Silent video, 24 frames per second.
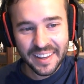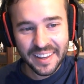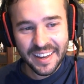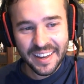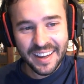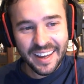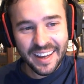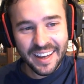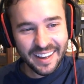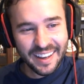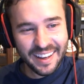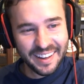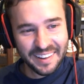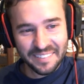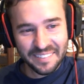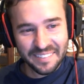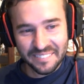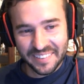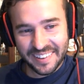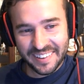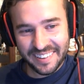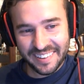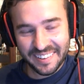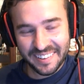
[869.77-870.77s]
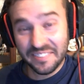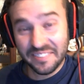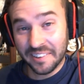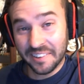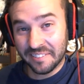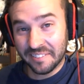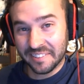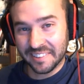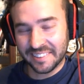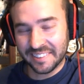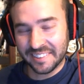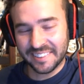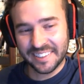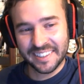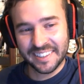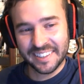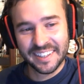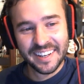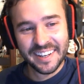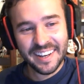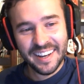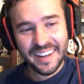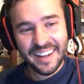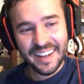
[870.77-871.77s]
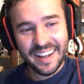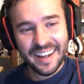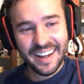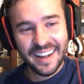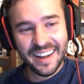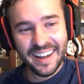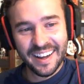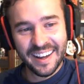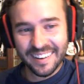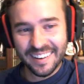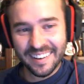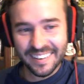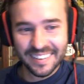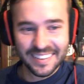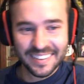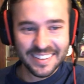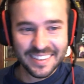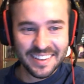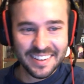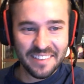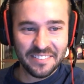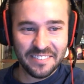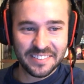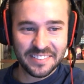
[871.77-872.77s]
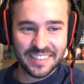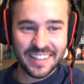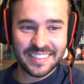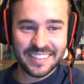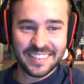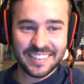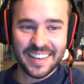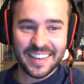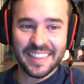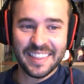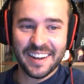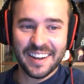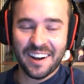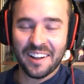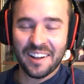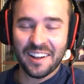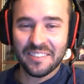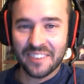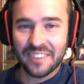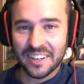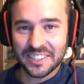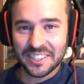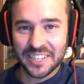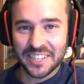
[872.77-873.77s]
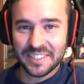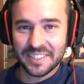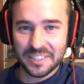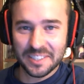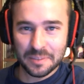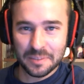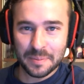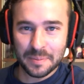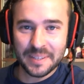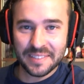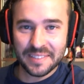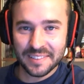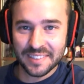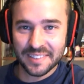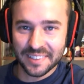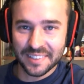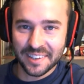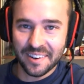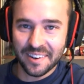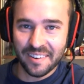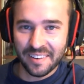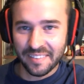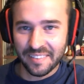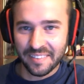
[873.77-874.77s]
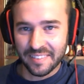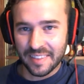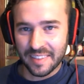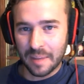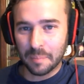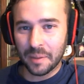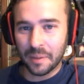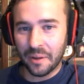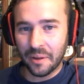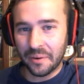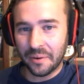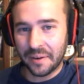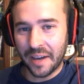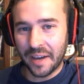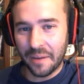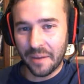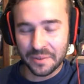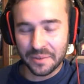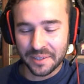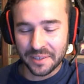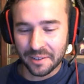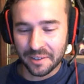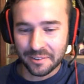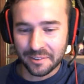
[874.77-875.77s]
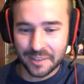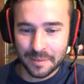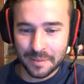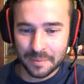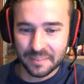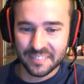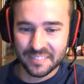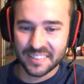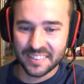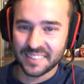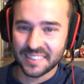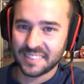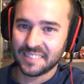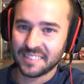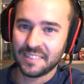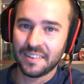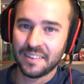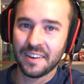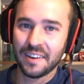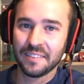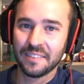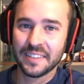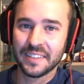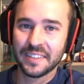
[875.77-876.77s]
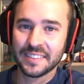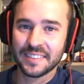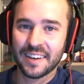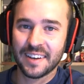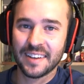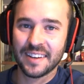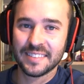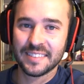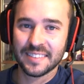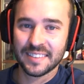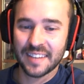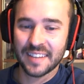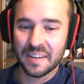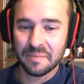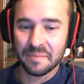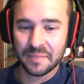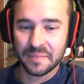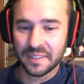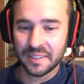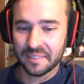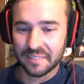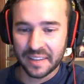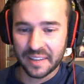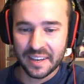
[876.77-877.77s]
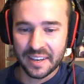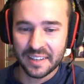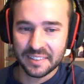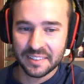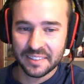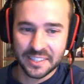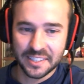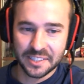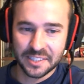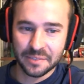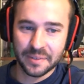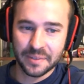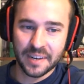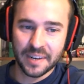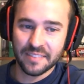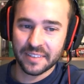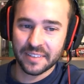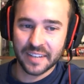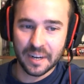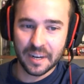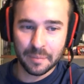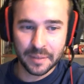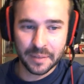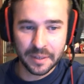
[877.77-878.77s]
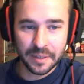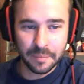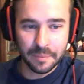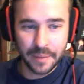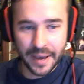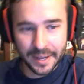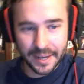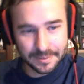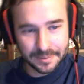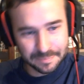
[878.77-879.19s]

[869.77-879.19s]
It felt really good. So let's say that all of our Enchantress pieces are going and then they blow it up. We can go Creeping Renaissance and name, land, creature, whatever, kind of bring them back.